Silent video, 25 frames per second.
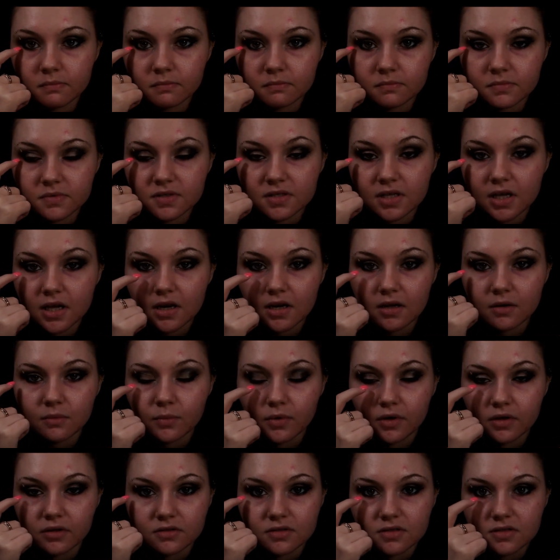set it
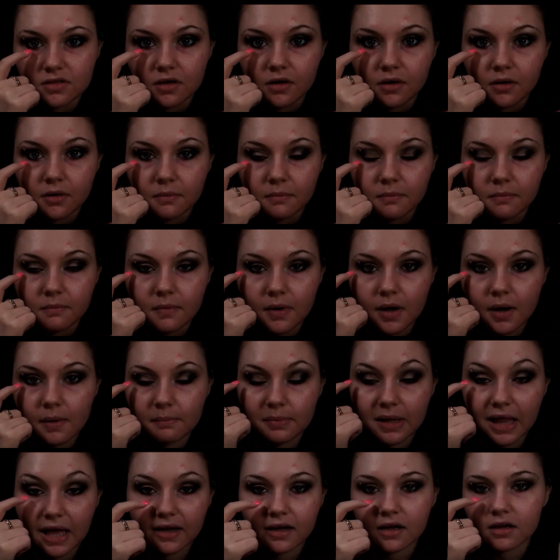with some
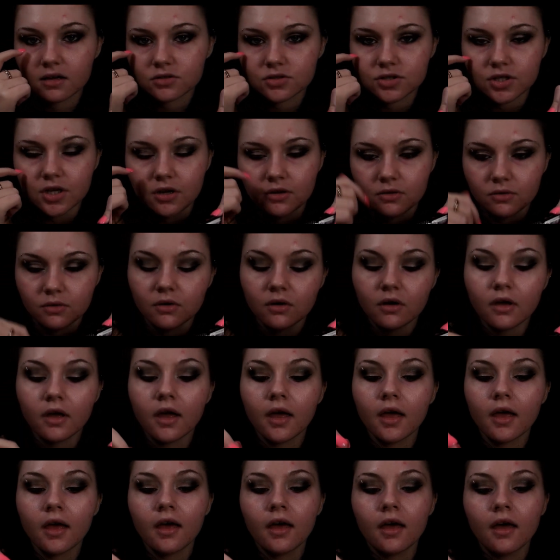black eyeshadow.
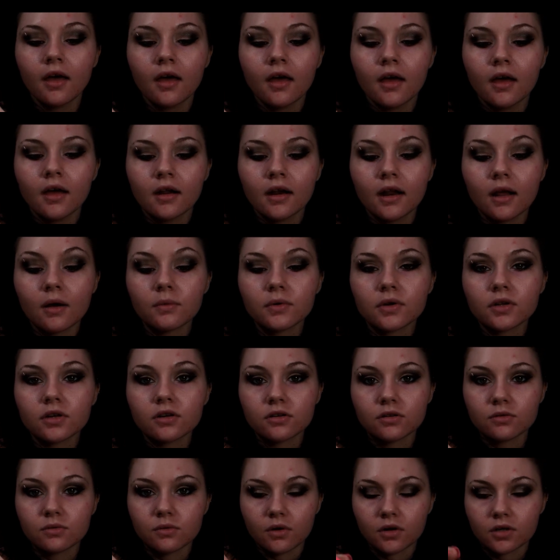Now we're going to
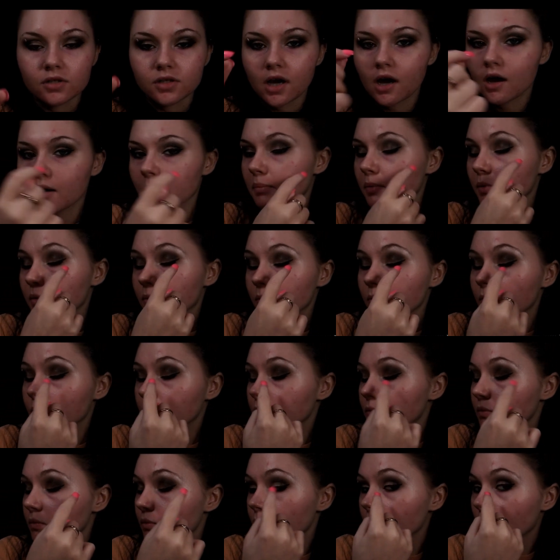do our top
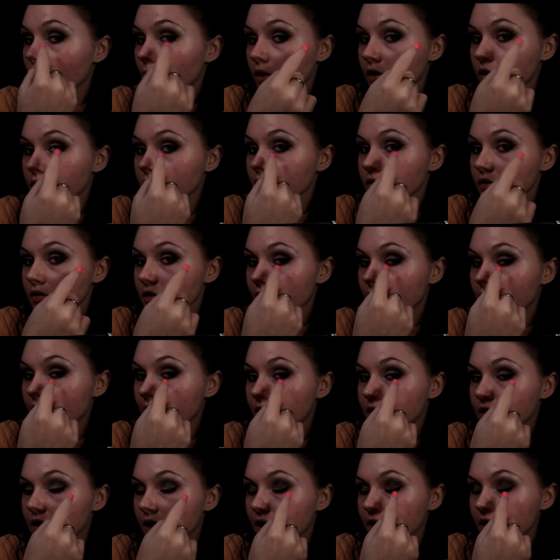
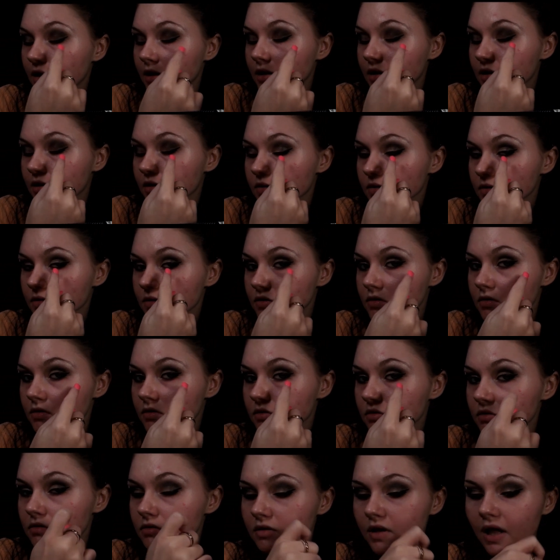waterline and
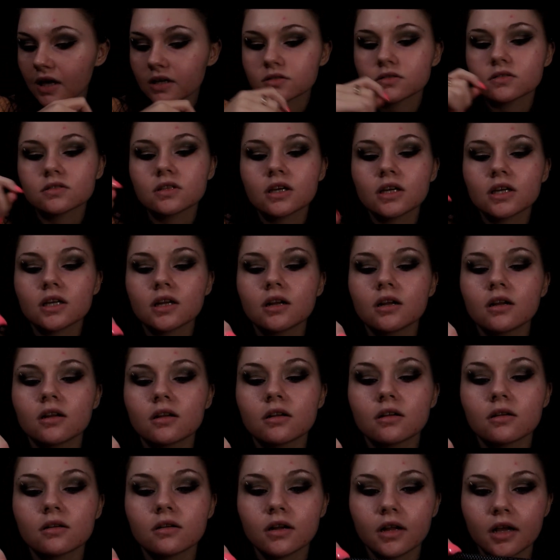lash line,
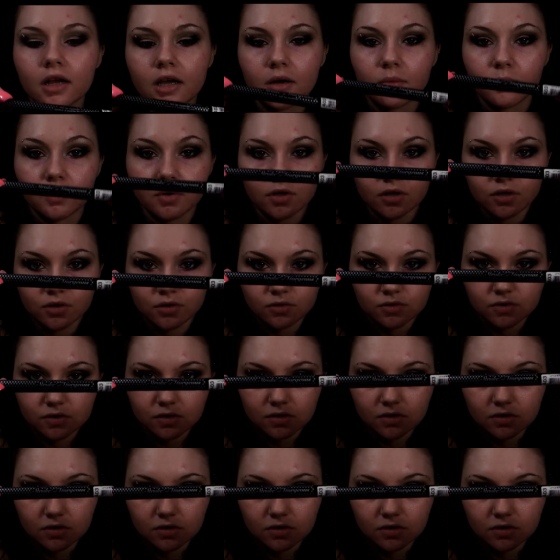and we're going to use the